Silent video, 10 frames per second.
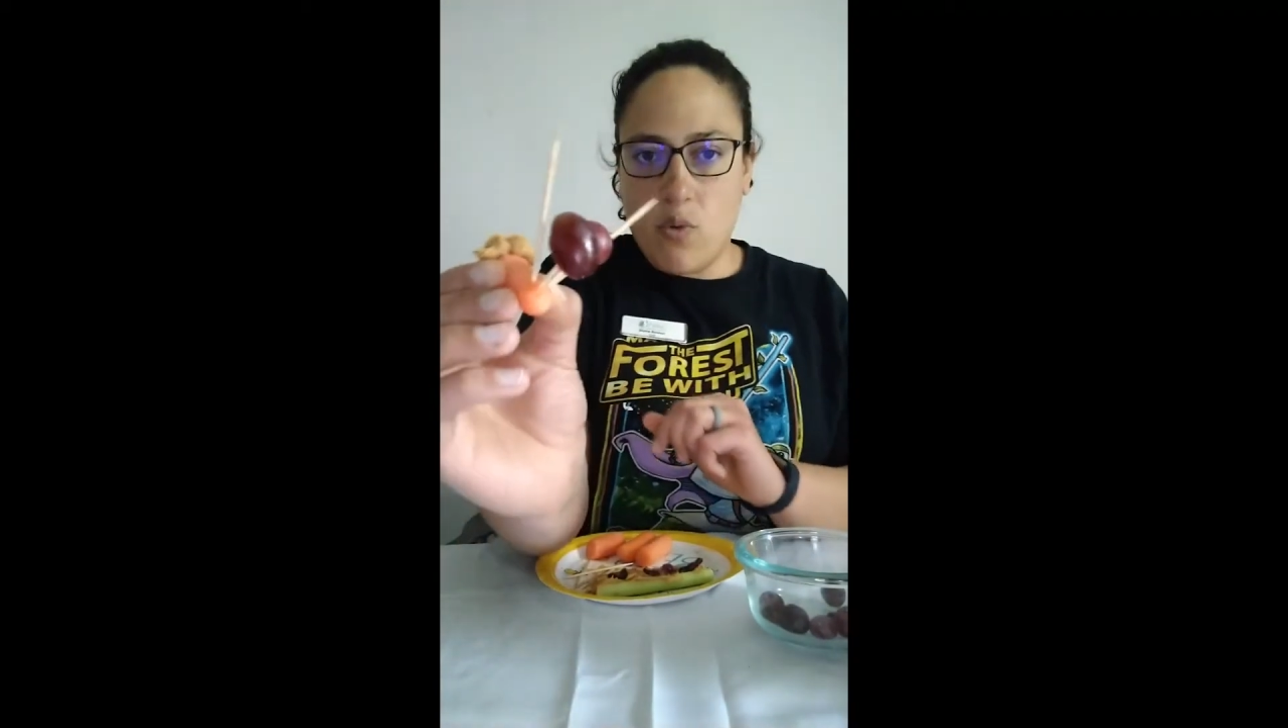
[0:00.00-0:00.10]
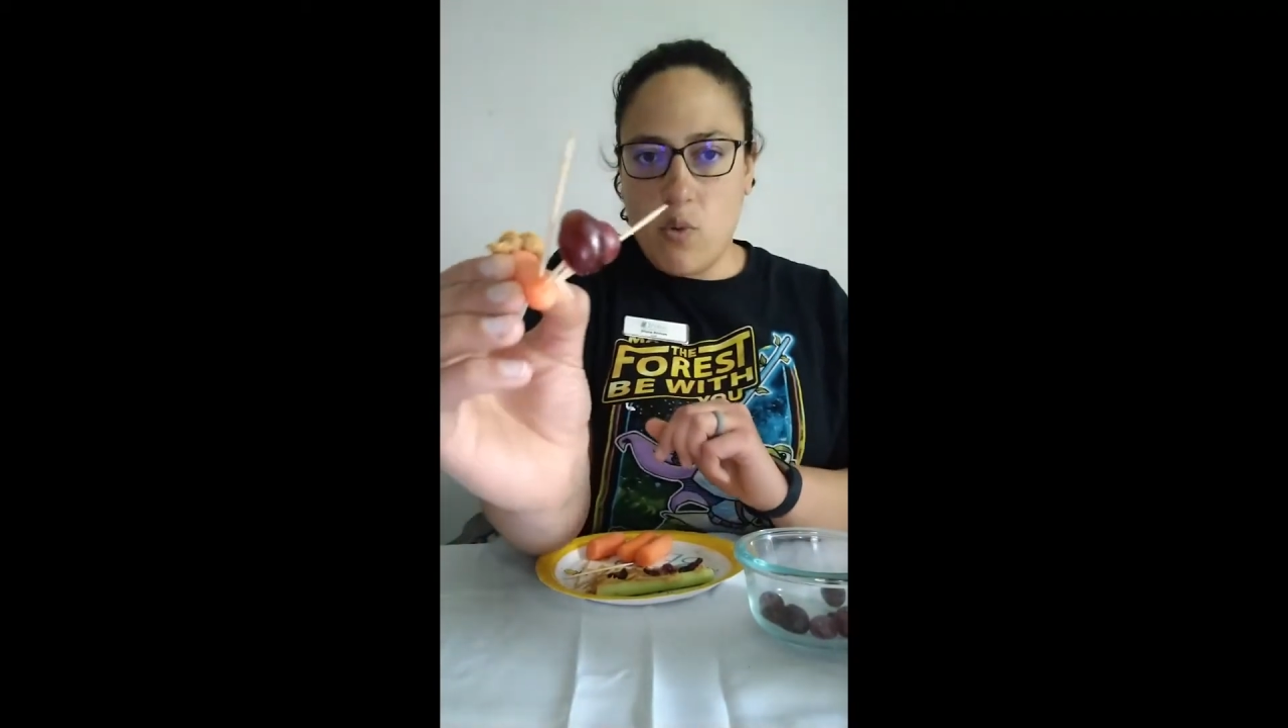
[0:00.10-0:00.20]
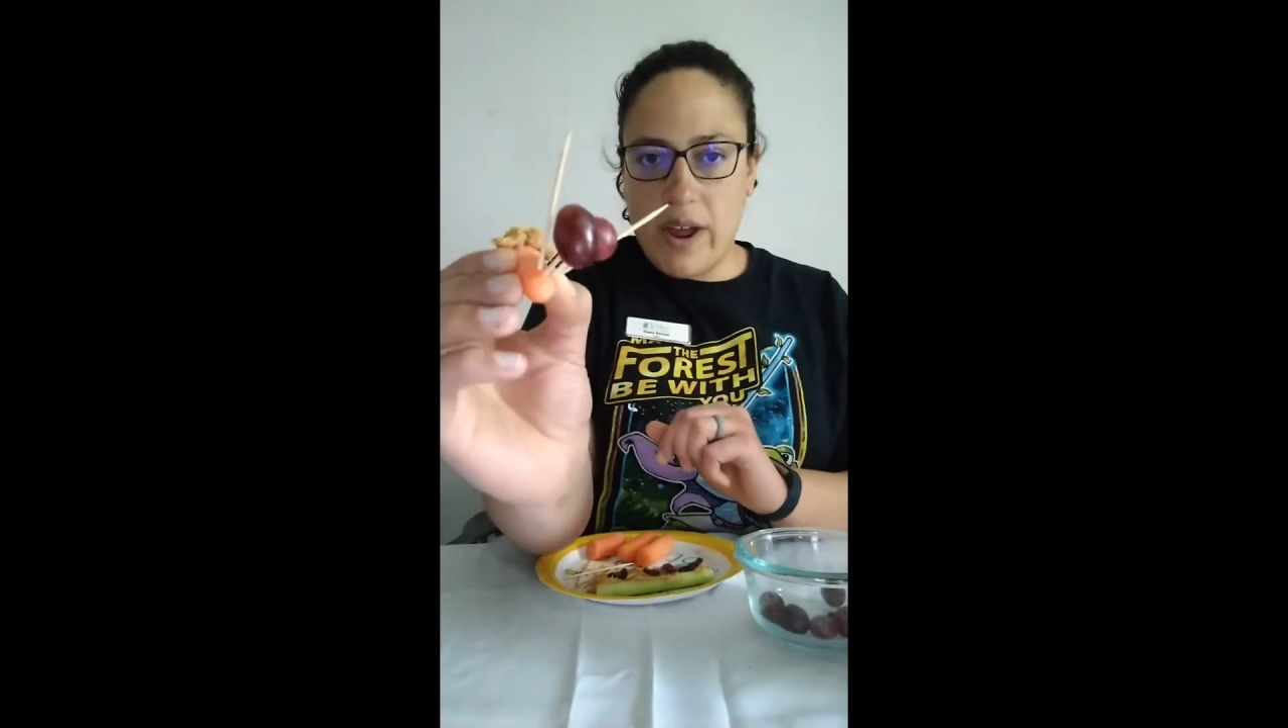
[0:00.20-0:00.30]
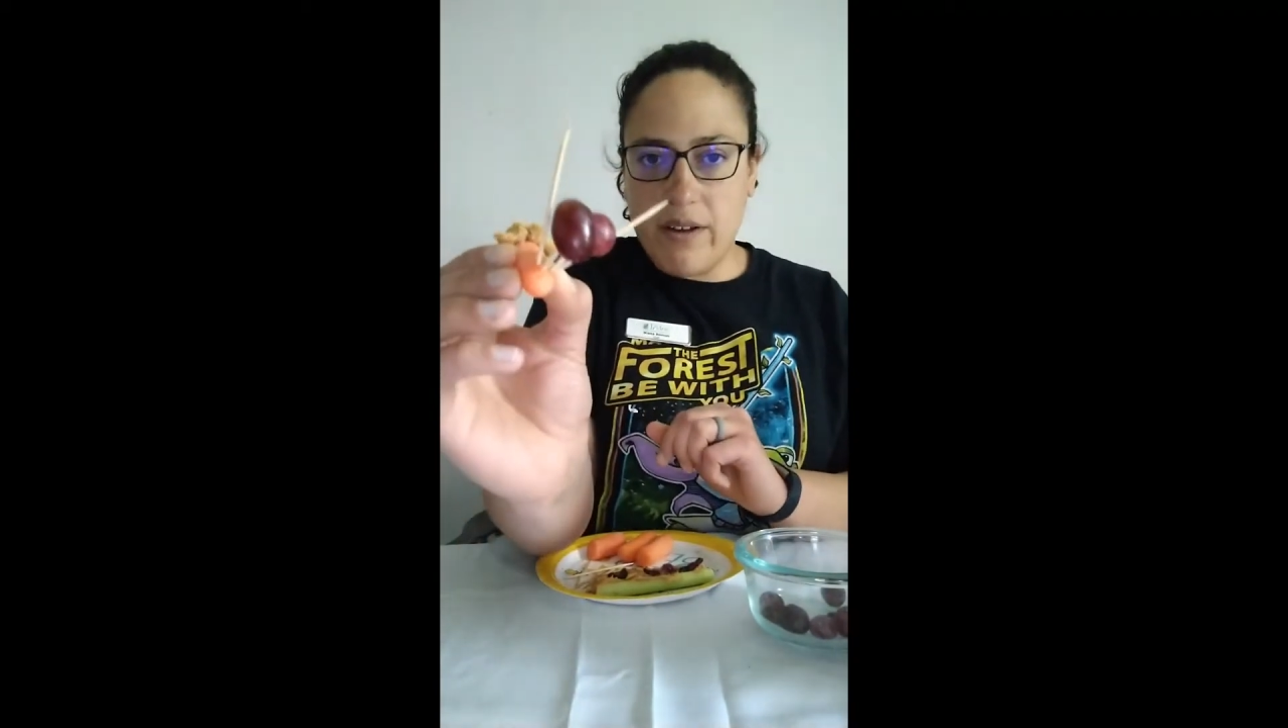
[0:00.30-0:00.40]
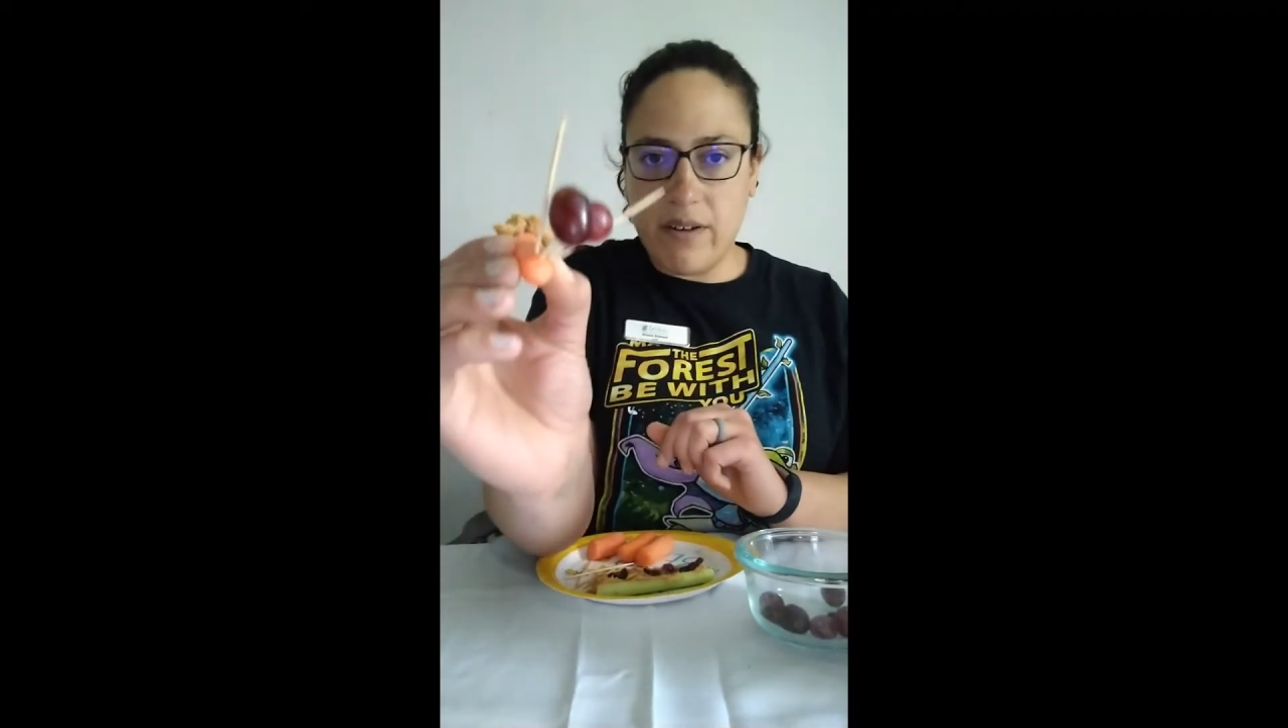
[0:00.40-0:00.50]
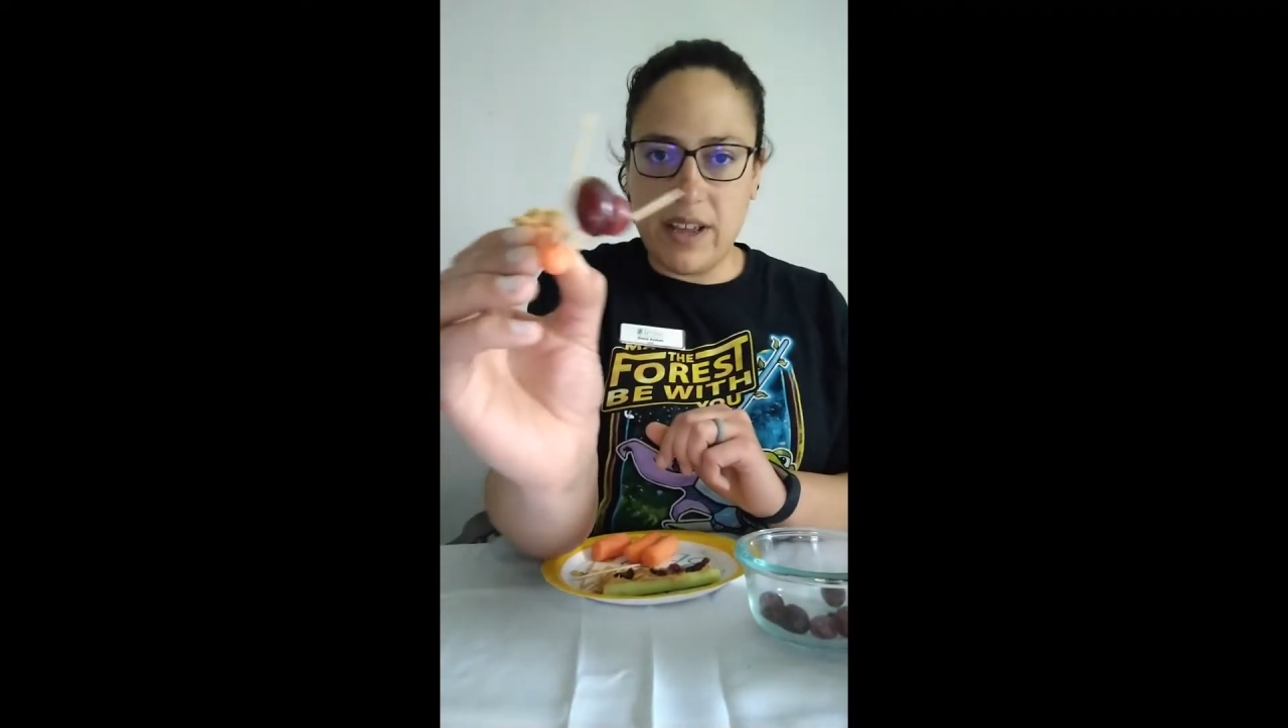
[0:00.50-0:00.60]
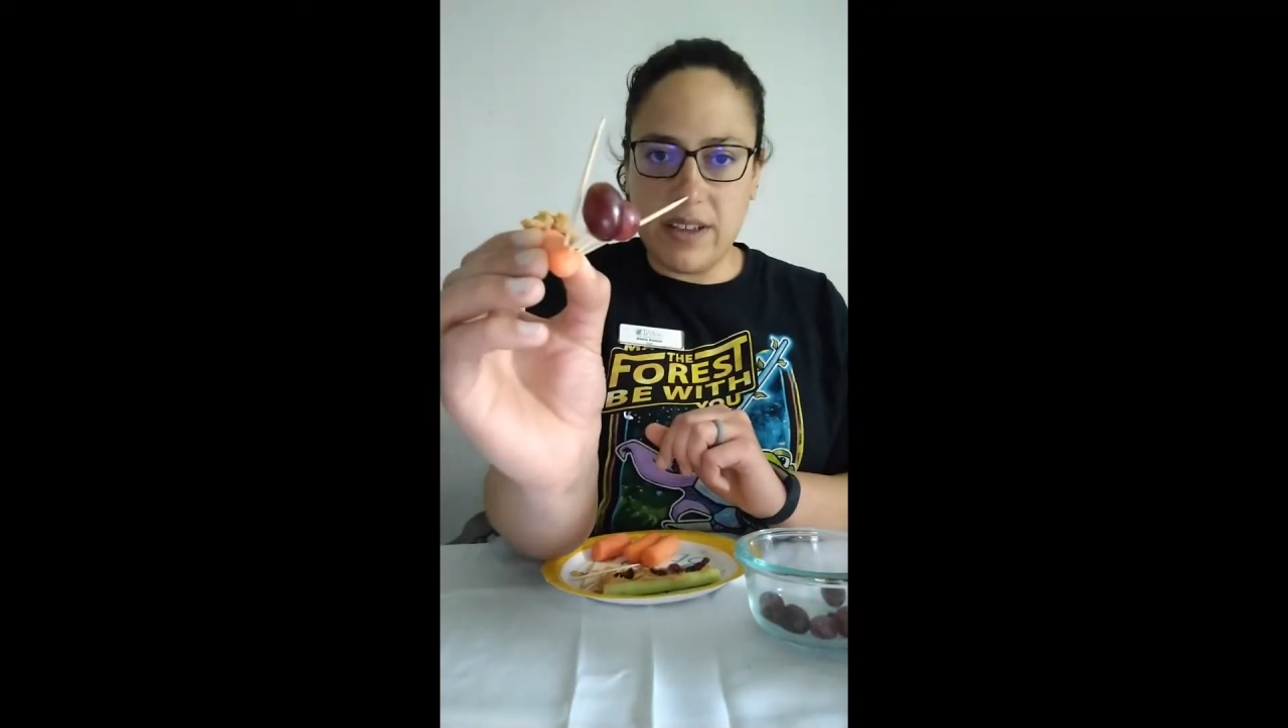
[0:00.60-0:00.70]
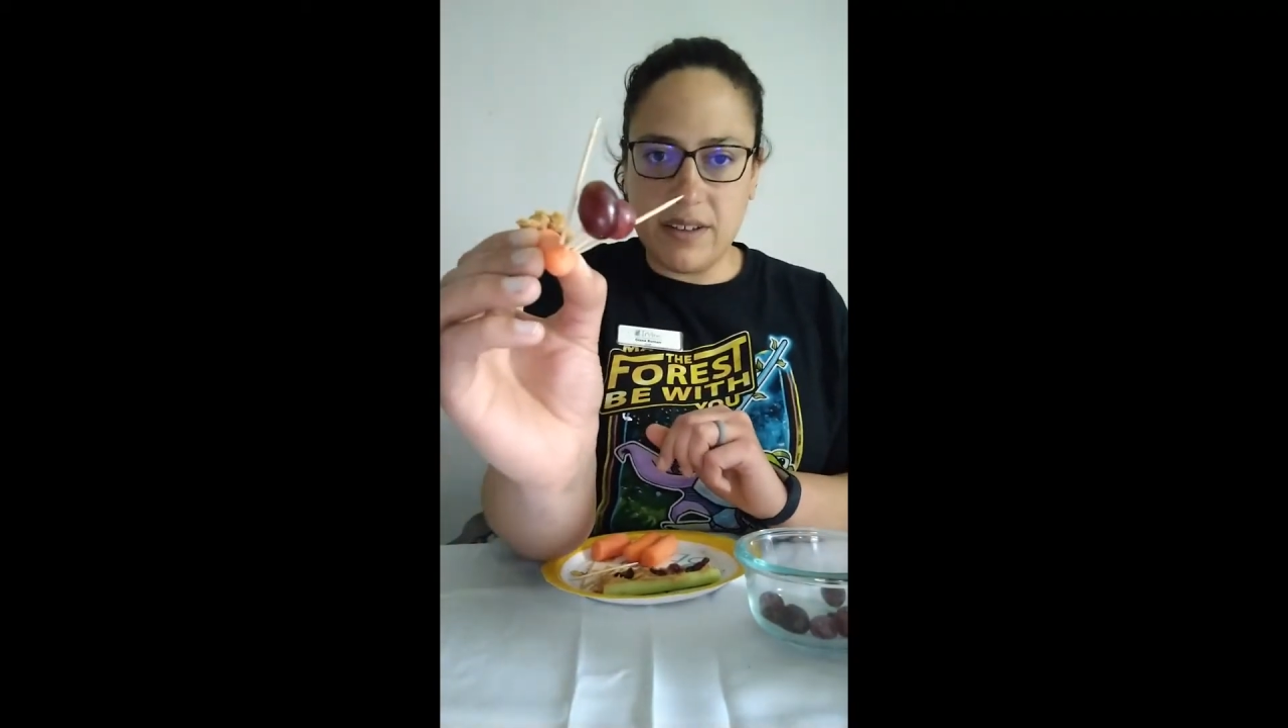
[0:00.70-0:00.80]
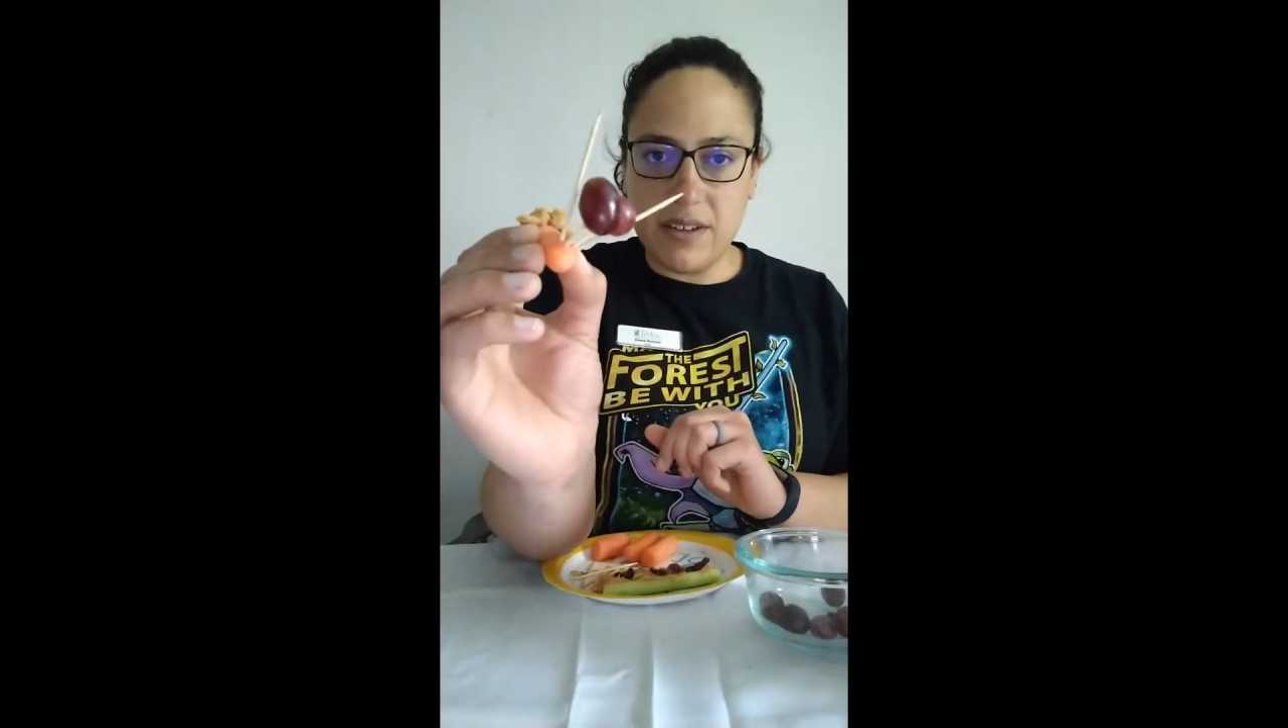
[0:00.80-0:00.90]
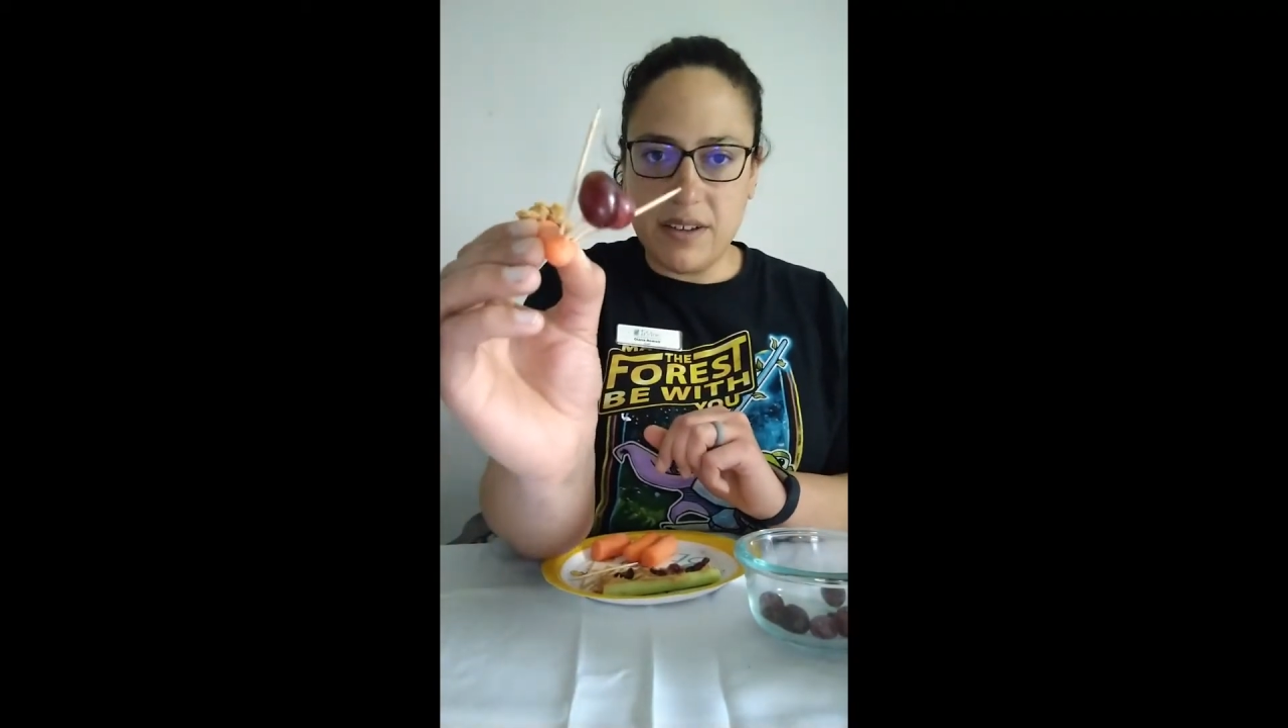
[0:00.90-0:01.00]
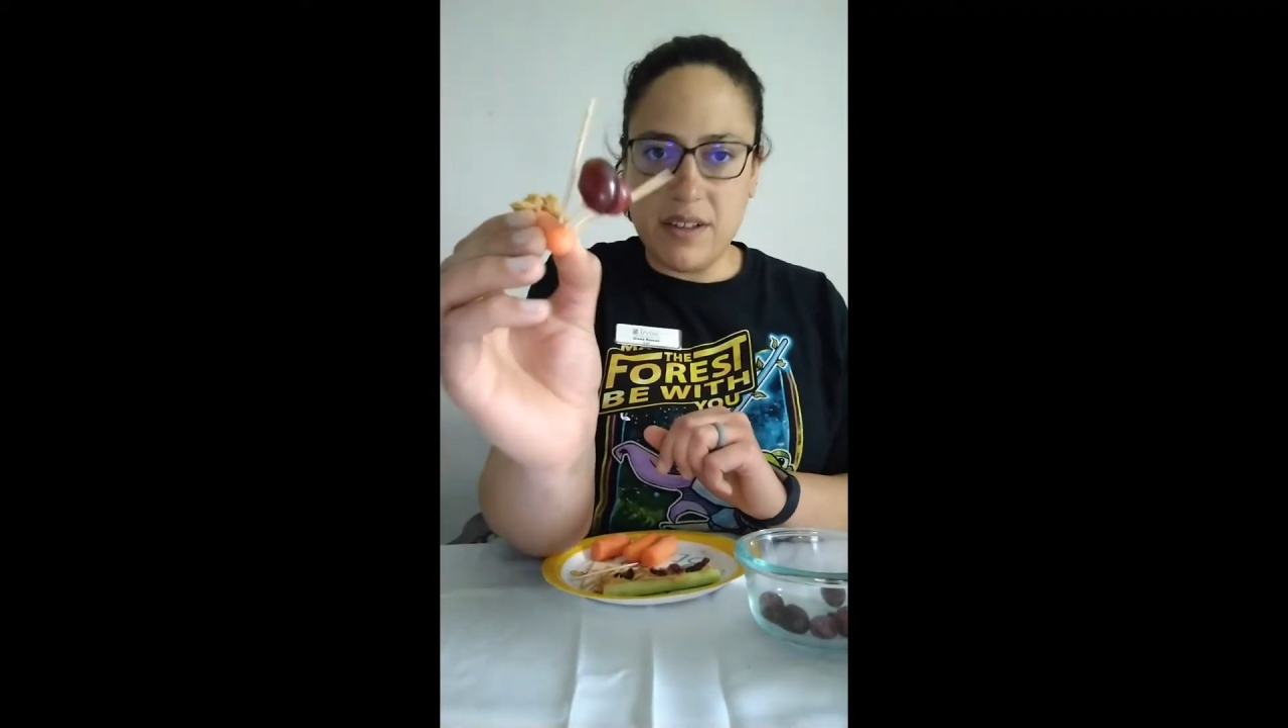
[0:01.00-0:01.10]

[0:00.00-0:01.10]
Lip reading: wearing